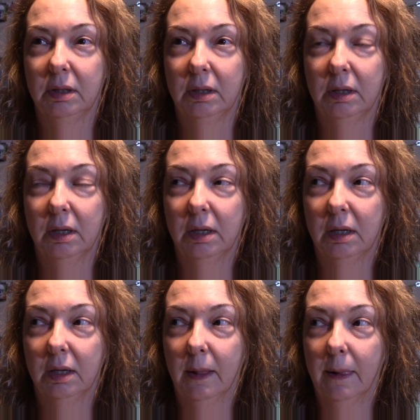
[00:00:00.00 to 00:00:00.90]

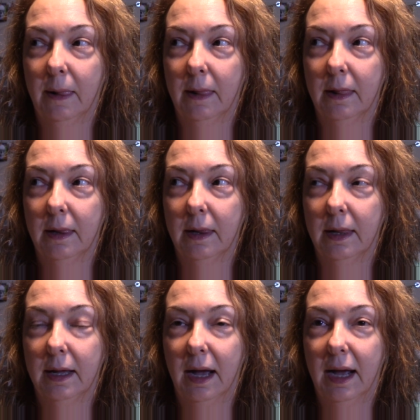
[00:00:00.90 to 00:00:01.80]

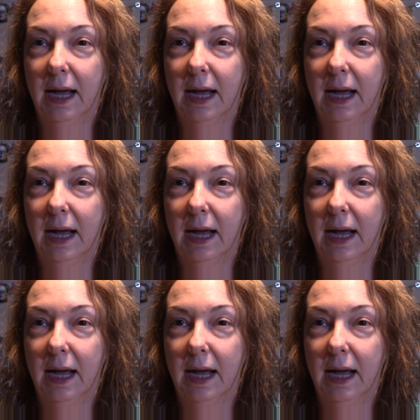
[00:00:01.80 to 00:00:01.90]
[no speech]